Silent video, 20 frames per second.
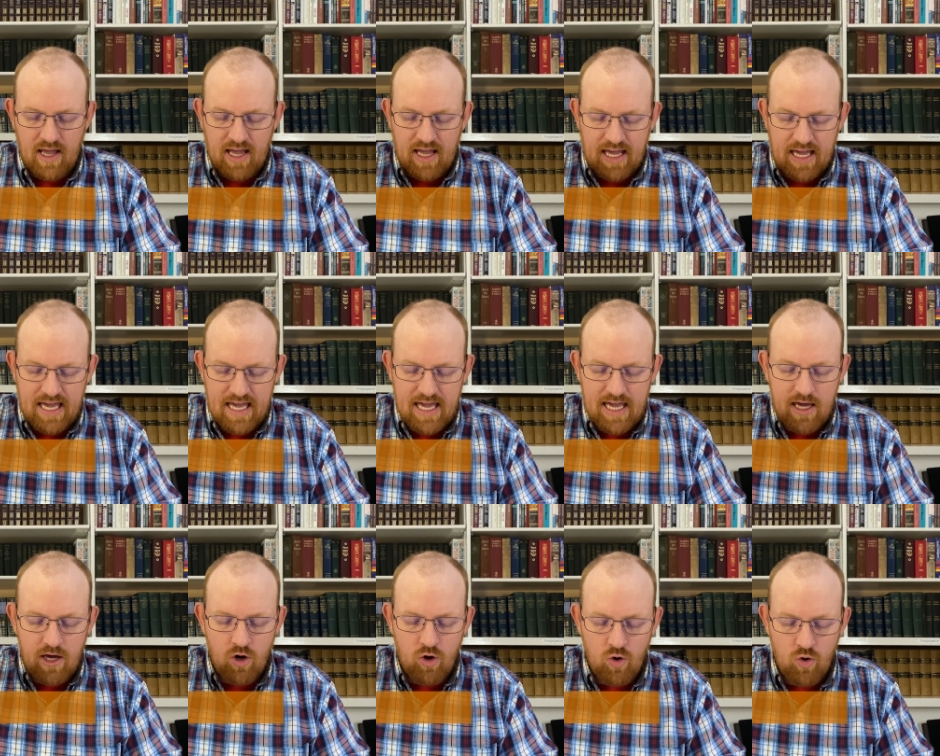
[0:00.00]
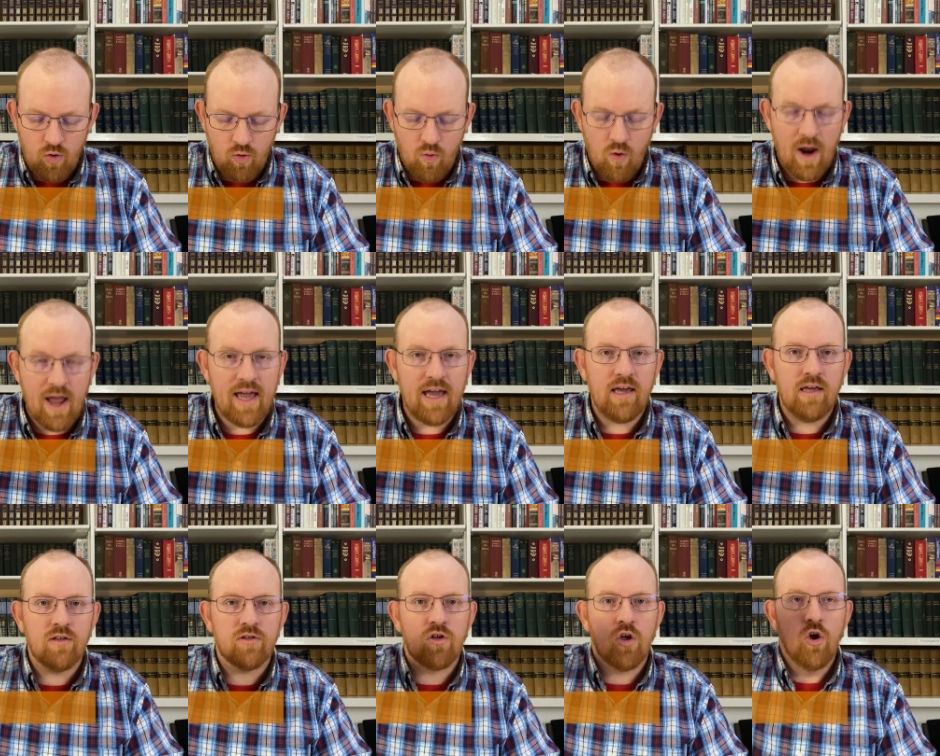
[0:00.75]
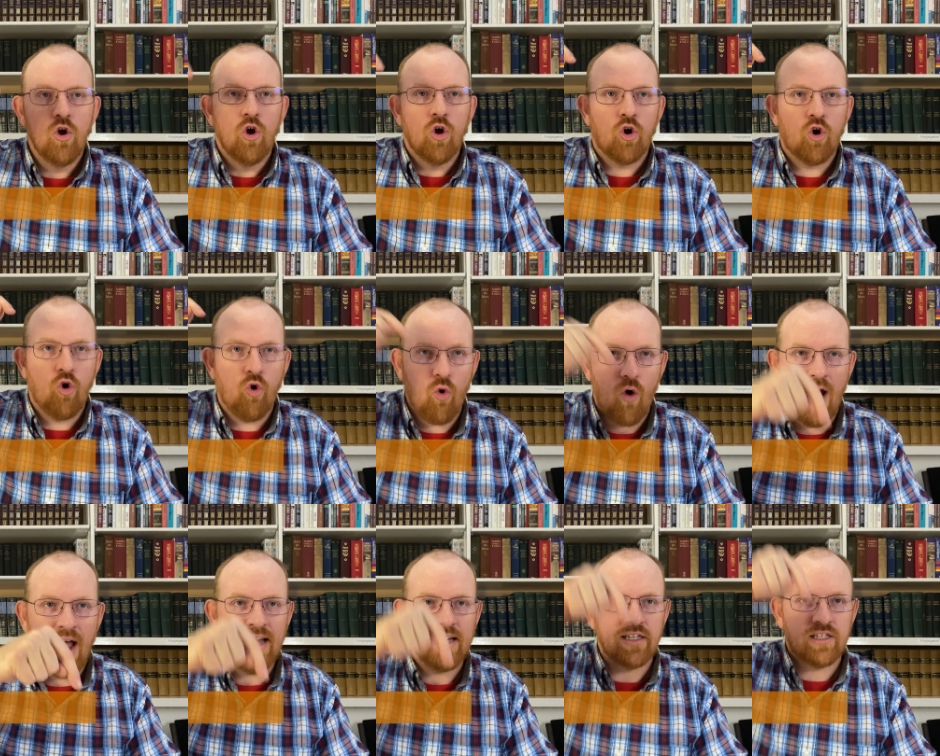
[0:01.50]
he who raised
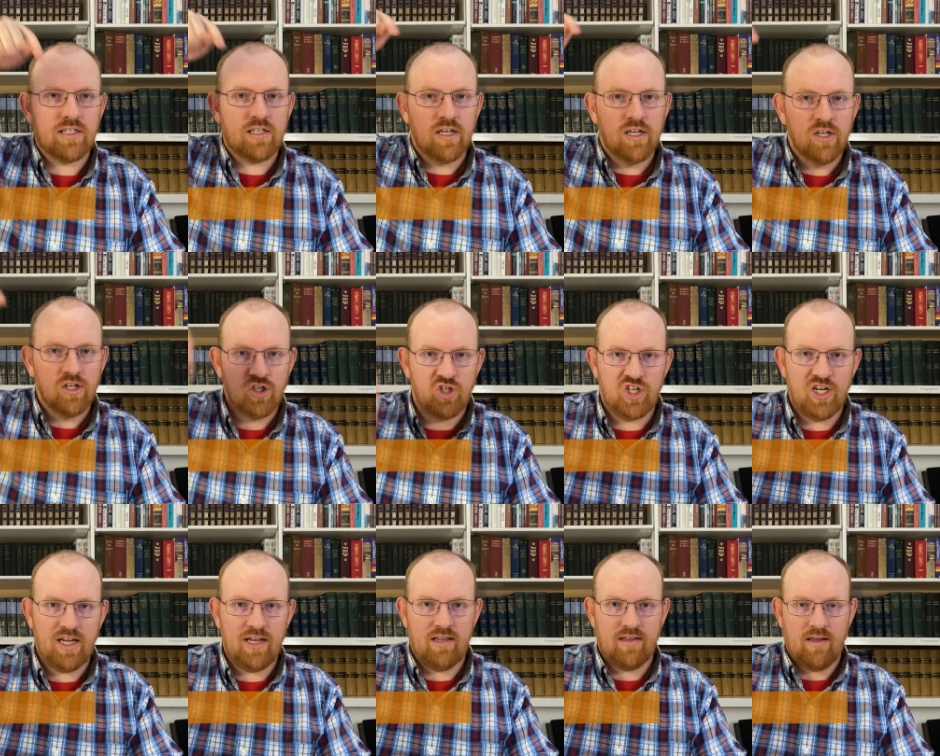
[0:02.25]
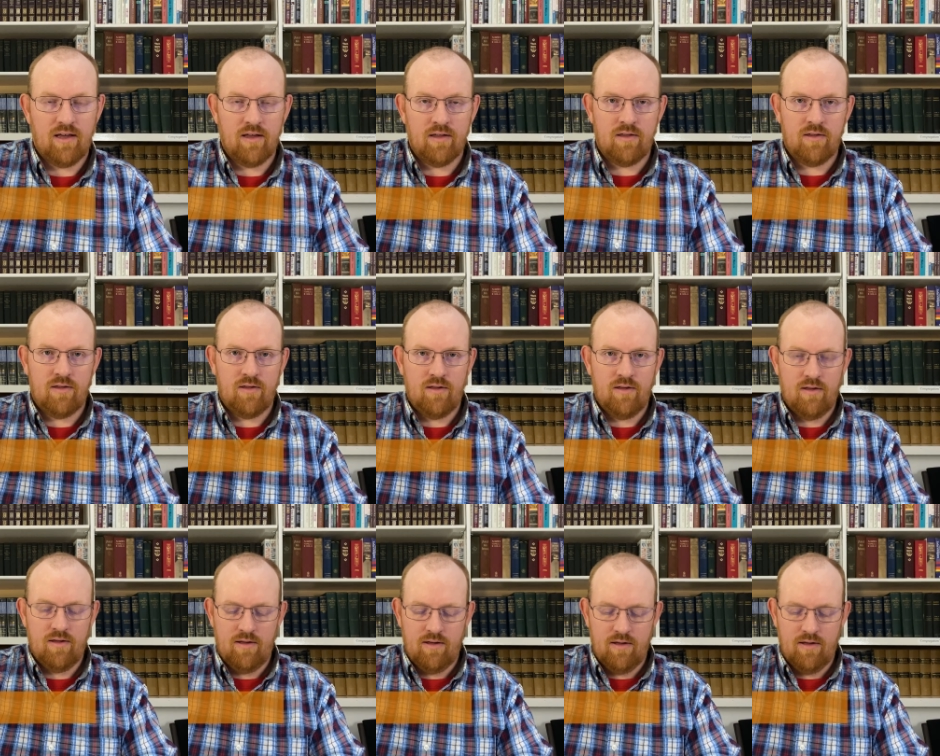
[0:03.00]
Christ Jesus,